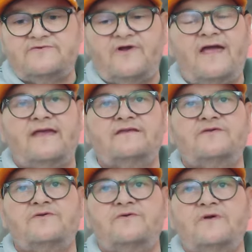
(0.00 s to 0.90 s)
trying
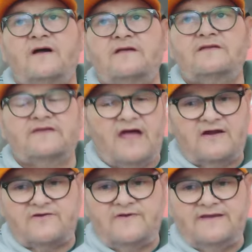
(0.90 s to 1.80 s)
to uh,
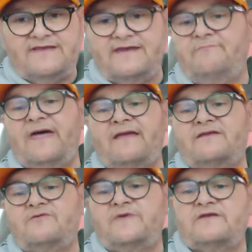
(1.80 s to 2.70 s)
doctor it and get it back
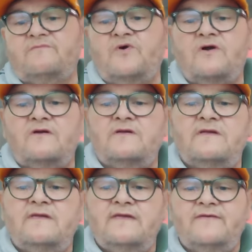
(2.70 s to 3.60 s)
to me tomorrow
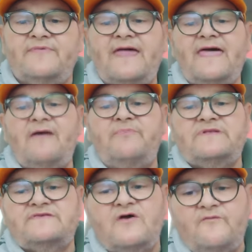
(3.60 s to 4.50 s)
if that
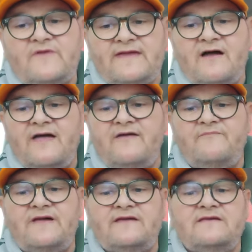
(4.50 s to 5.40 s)
happens, hopefully I'll have
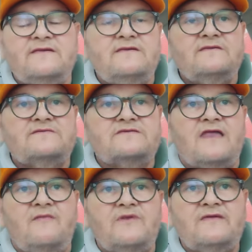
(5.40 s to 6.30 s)
my
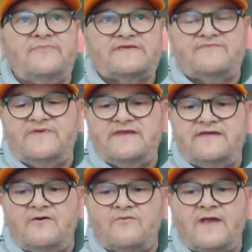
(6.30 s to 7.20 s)
Slob Olympics
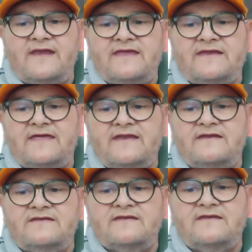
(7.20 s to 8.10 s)
video ready and
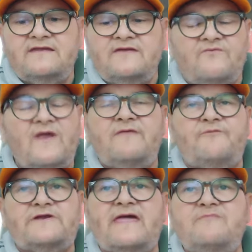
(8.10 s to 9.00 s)
edited and ready
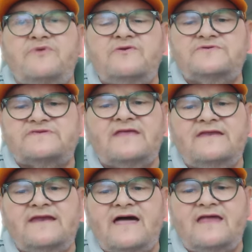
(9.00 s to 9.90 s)
for debut
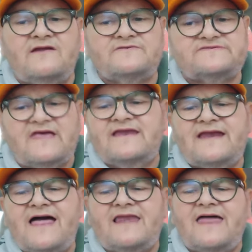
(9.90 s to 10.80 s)
Sunday night on
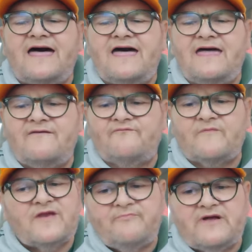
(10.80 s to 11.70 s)
Sunday Night Live
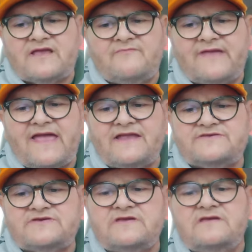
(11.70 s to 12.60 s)
from the Pumpkin
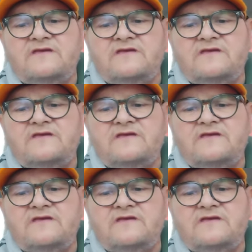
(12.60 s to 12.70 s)
Patch.